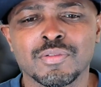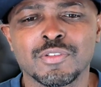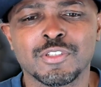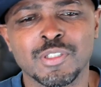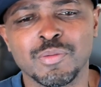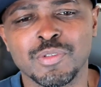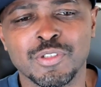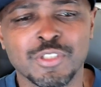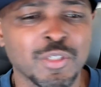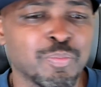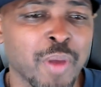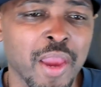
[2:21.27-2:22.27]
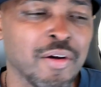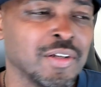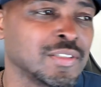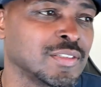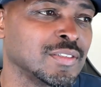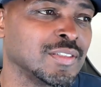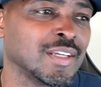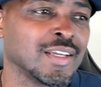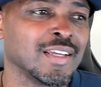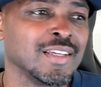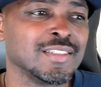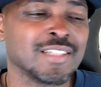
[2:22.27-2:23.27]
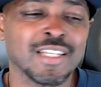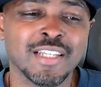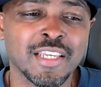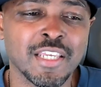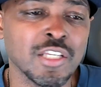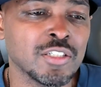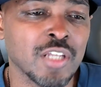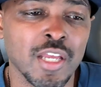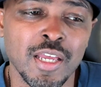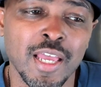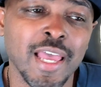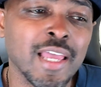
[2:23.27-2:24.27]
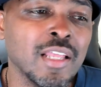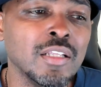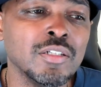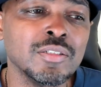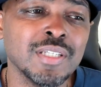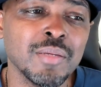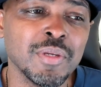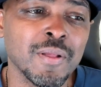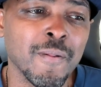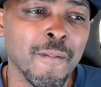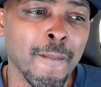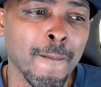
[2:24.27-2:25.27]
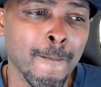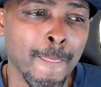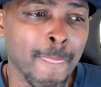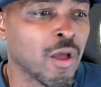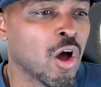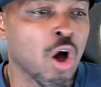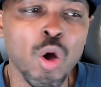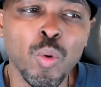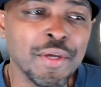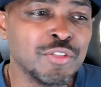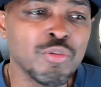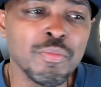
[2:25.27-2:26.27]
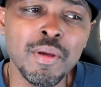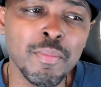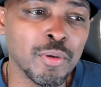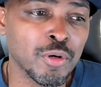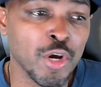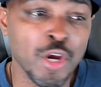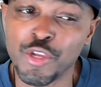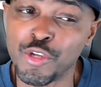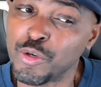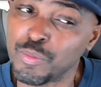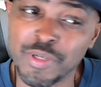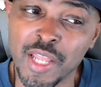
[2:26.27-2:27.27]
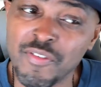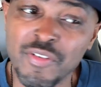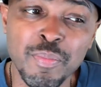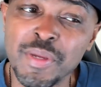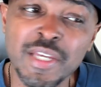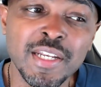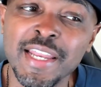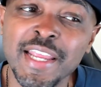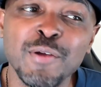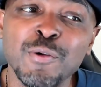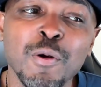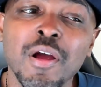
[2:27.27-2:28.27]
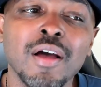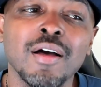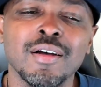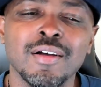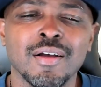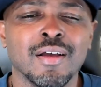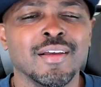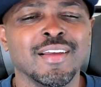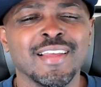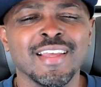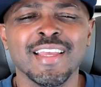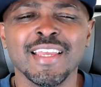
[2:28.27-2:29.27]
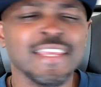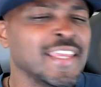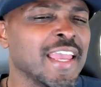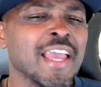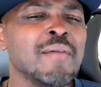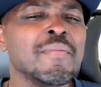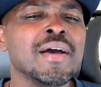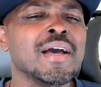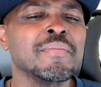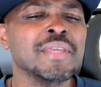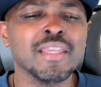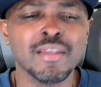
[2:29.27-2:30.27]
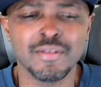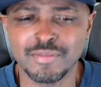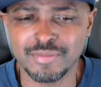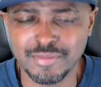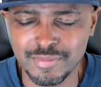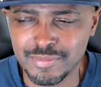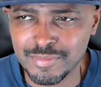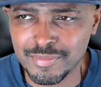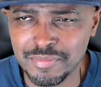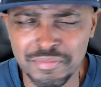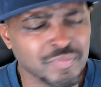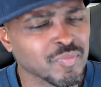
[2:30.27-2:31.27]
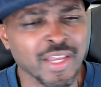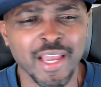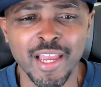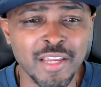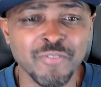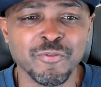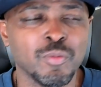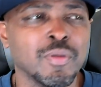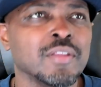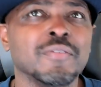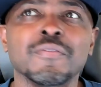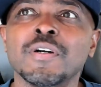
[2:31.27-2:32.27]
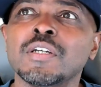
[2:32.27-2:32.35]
You see parents telling their kids, hey, little Timmy, always remember, you'll never be a Negro. Yeah, mommy. Hateful mother.